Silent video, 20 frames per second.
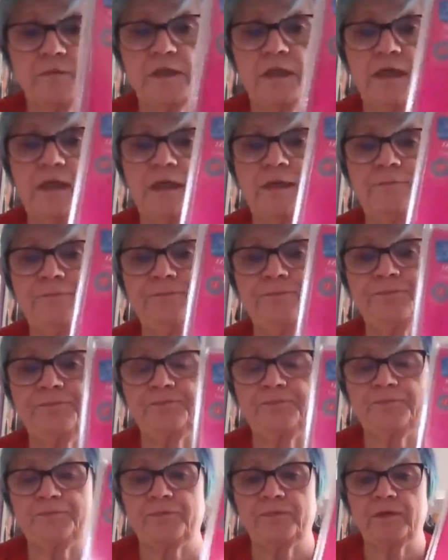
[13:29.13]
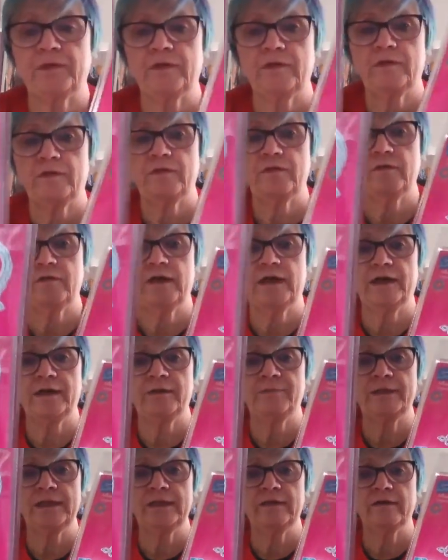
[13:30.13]
Okay, so that in
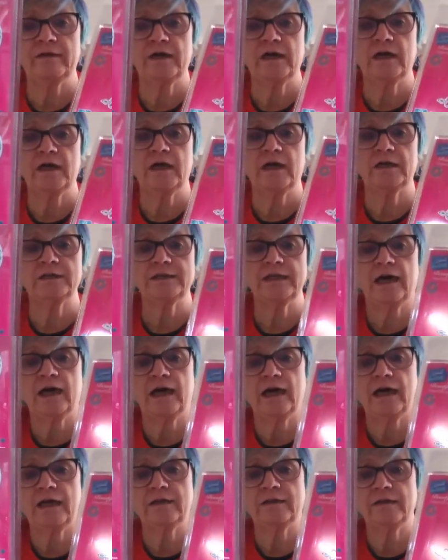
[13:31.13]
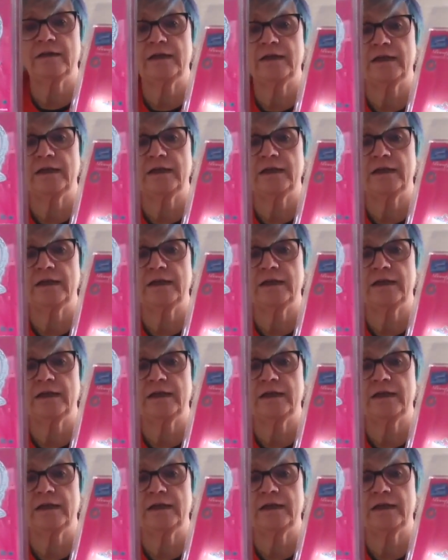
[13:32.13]
the middle of the card and